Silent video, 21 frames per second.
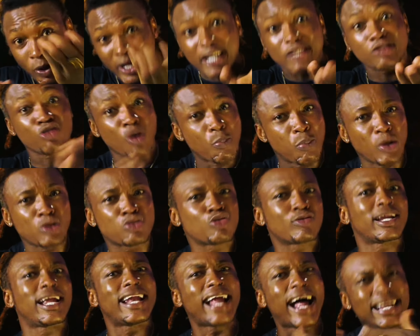Where they support
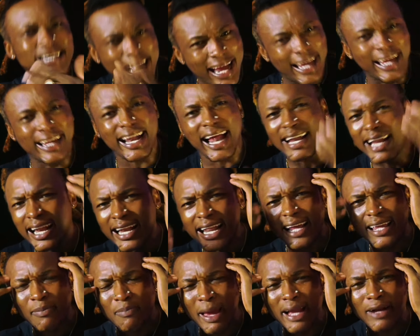you? Now then
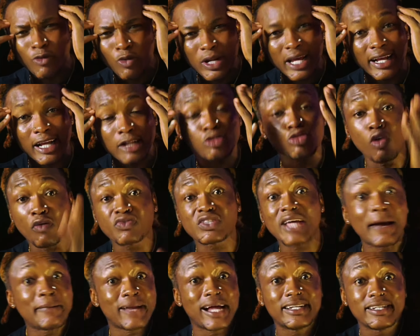they make we get tough
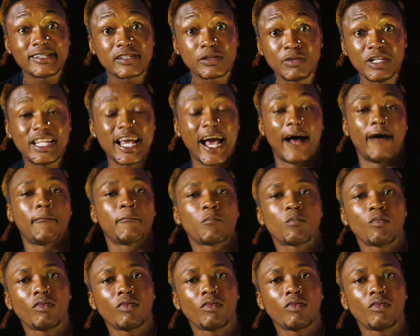time at this media.